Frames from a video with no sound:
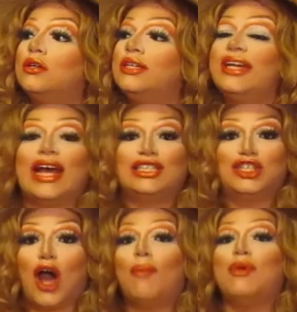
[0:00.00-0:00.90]
Yes,
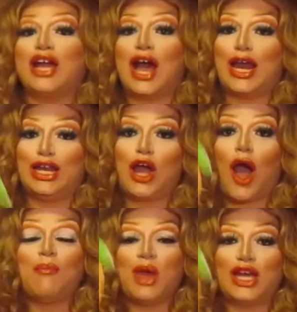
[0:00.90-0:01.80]
Got Mick, honey.
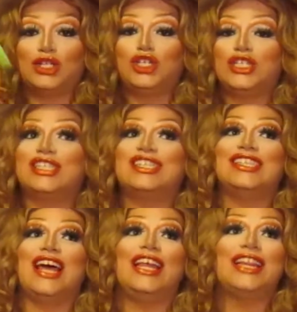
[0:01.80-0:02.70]
Got Mick. She
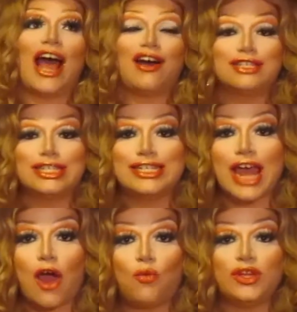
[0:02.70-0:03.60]
slayed the houses
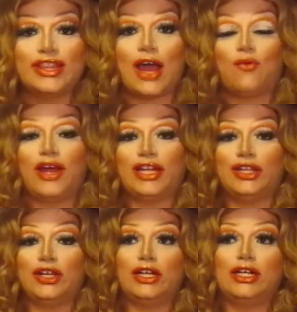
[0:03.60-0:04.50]
down with that red
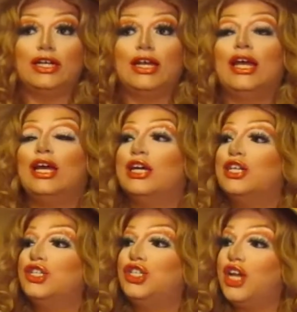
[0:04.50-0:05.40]
look.
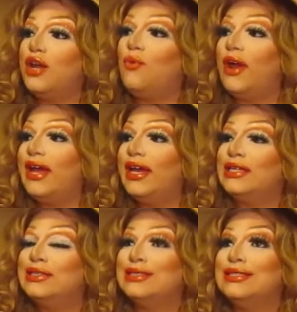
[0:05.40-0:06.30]
She
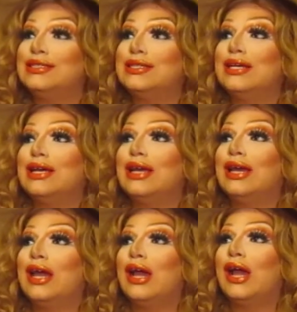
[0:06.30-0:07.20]
wins
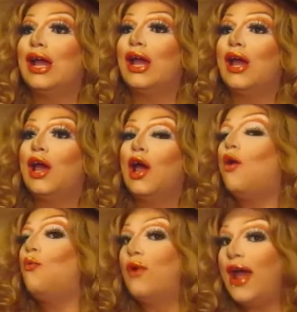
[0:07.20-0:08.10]

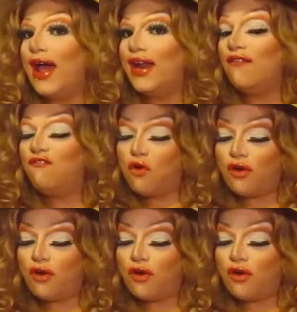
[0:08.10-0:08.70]
red for